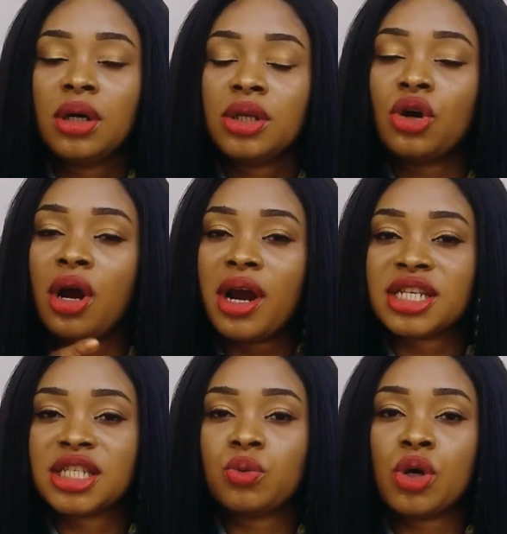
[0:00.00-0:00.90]
your
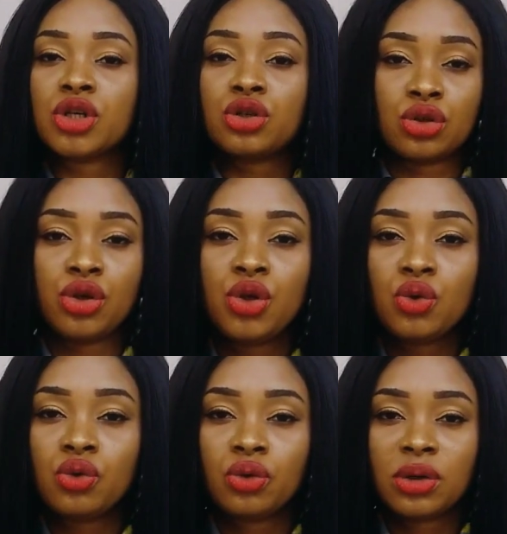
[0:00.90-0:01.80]
ex was to
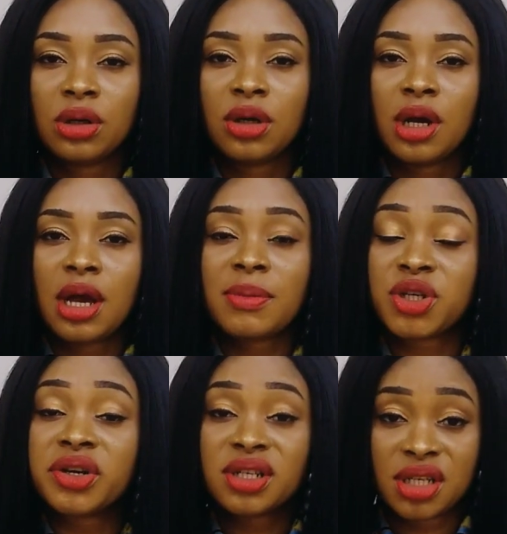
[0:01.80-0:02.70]
you, I'm
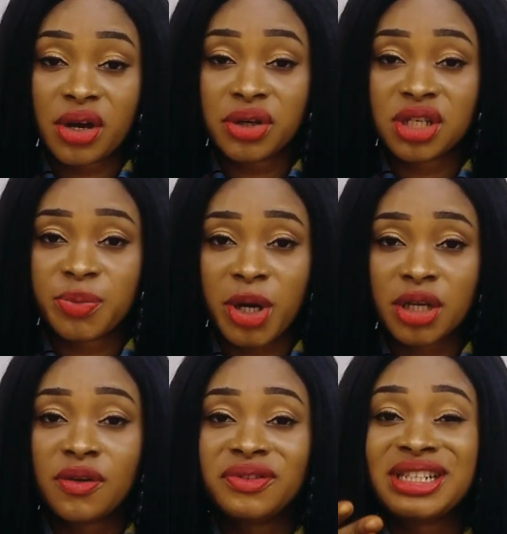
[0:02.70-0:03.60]
sorry to tell you this, but
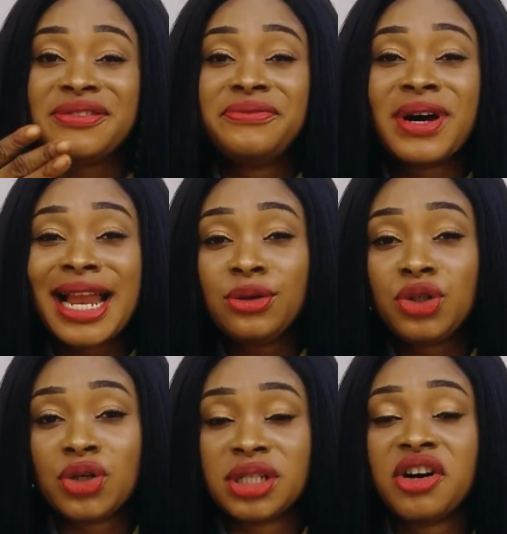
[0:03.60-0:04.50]
you've devalued
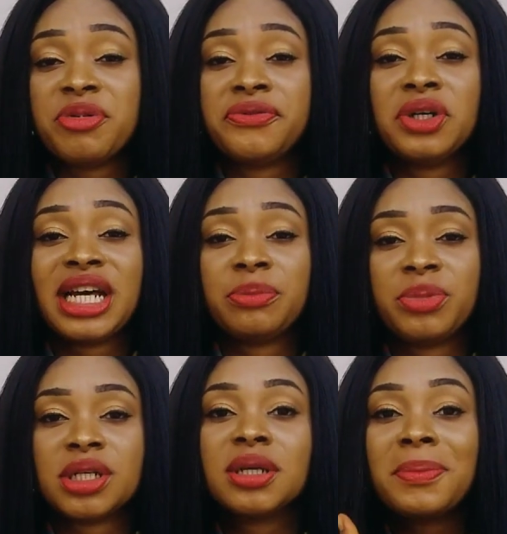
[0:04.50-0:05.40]
yourself before that
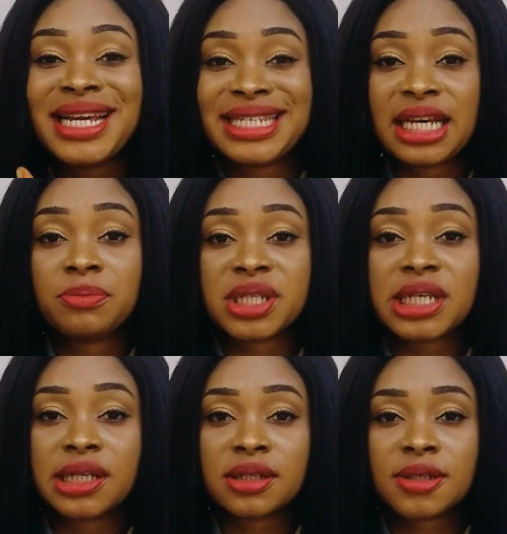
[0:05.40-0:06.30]
person by
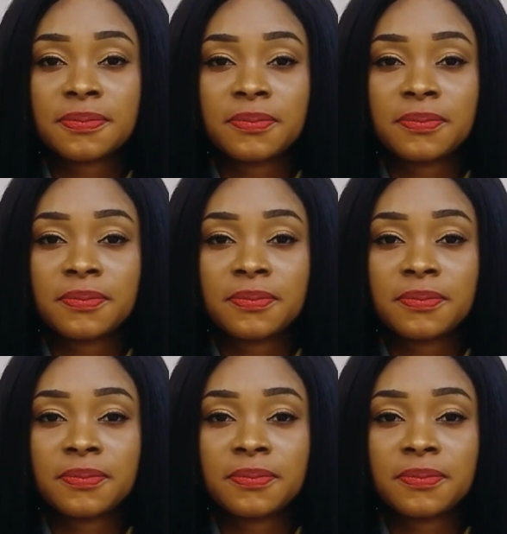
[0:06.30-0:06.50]
10%.